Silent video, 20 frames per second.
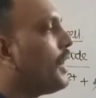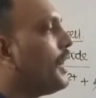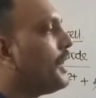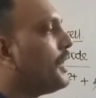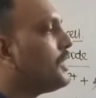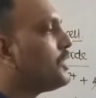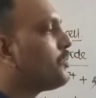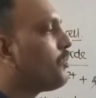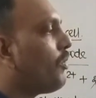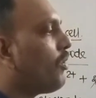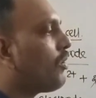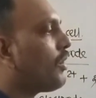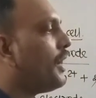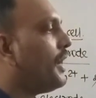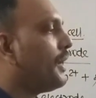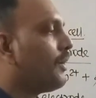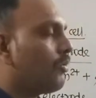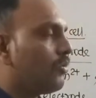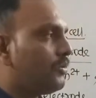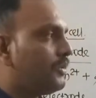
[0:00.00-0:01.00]

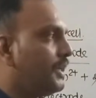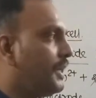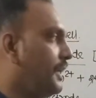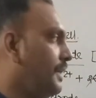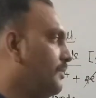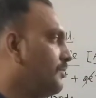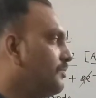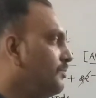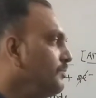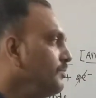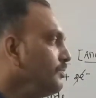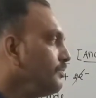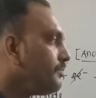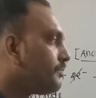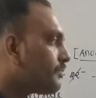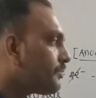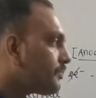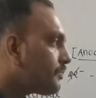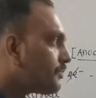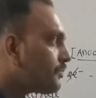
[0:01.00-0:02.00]

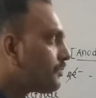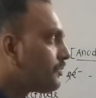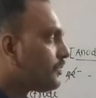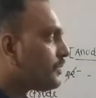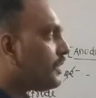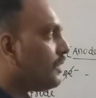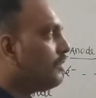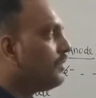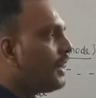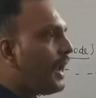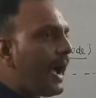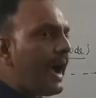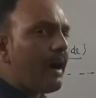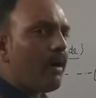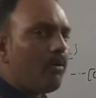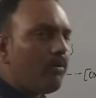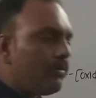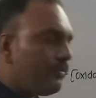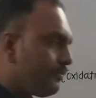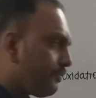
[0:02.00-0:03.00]
NH4NO3.
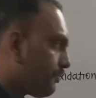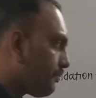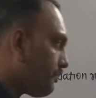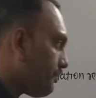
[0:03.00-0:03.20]
Now